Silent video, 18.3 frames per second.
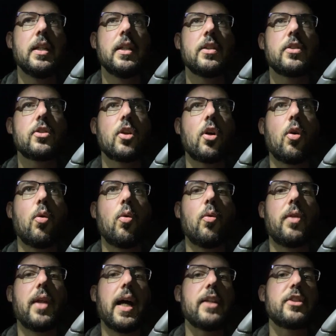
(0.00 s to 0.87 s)

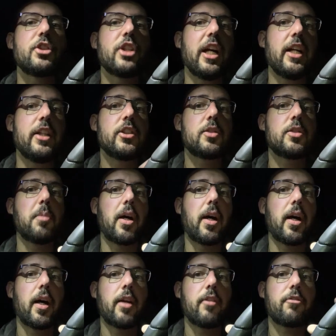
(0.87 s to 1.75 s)
So that changed
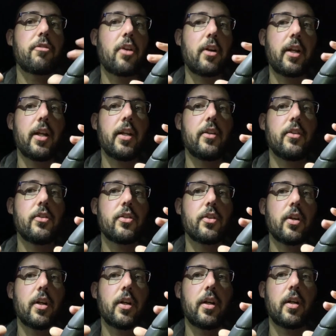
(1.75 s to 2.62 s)
my front end.
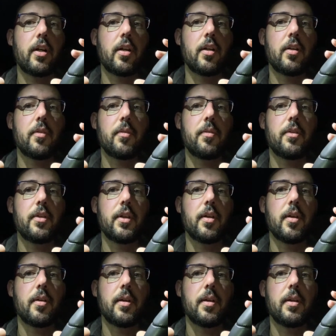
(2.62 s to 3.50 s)

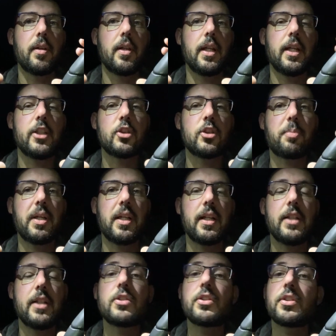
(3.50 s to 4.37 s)
The hinge pin
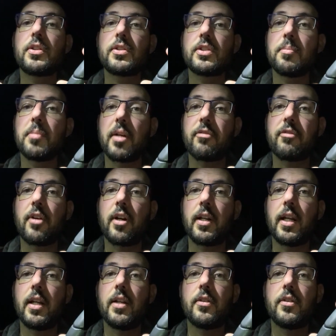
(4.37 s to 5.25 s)
inserts in my front
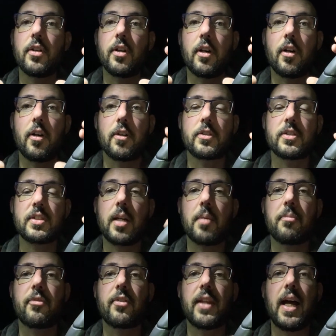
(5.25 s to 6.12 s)
end are set
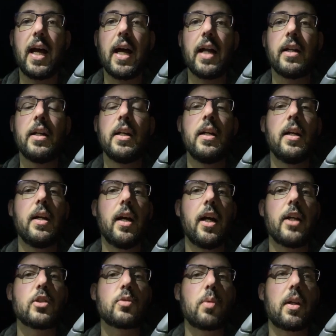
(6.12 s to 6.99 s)
up for that,
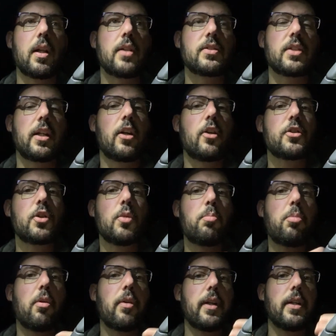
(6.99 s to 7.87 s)
as well as I
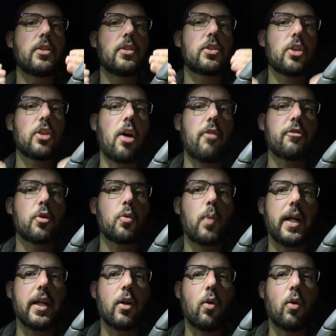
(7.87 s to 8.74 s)
also put in softer
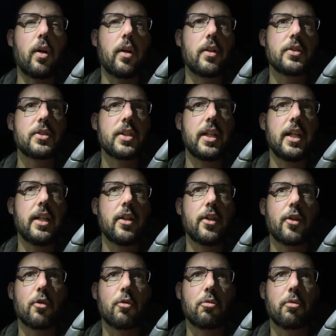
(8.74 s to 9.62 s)
weight oils
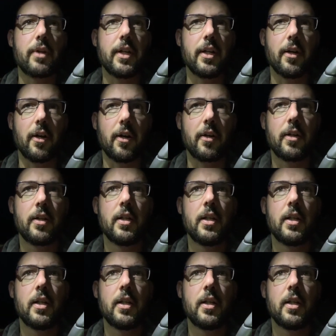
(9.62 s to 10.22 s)
in the rear.